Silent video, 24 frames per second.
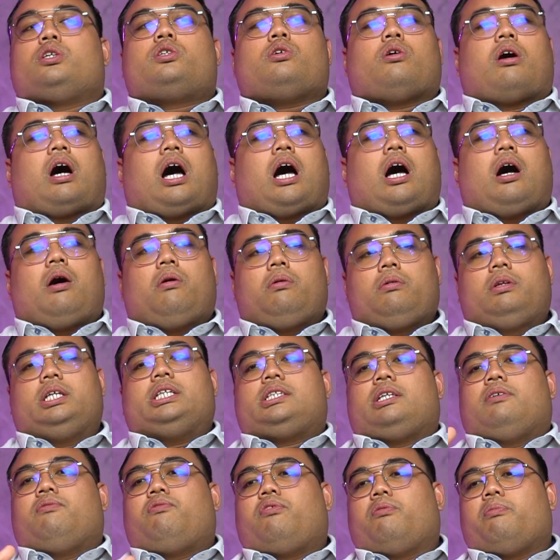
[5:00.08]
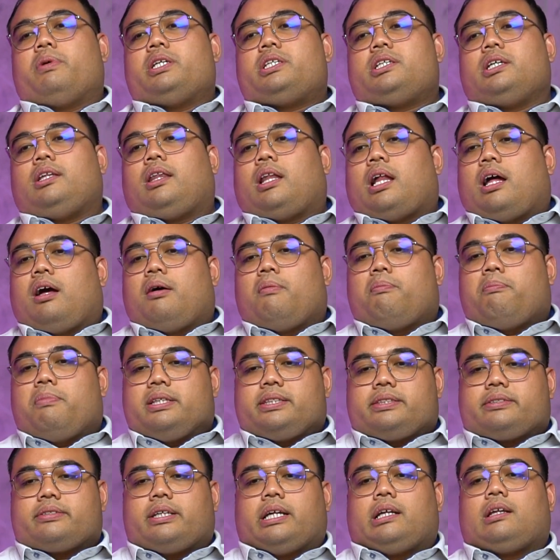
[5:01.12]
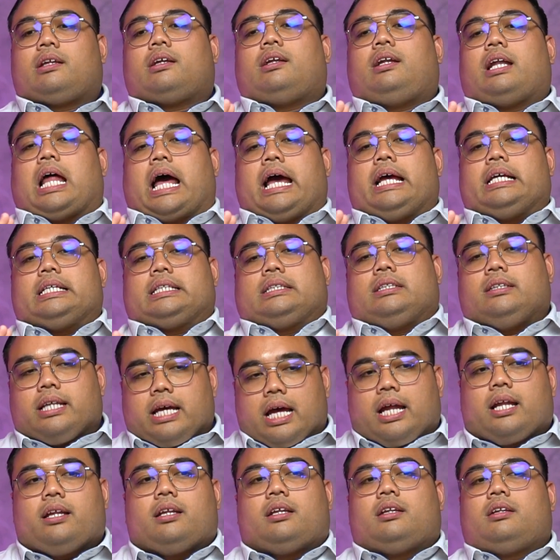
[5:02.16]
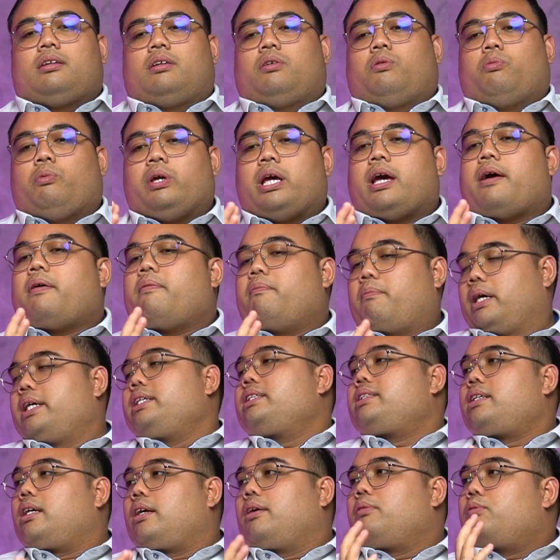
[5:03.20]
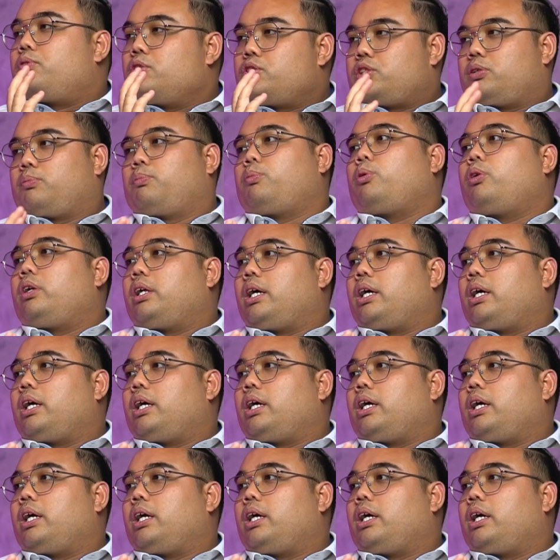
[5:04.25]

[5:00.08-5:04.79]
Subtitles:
So how this information be centralized, then we have MyStartup to support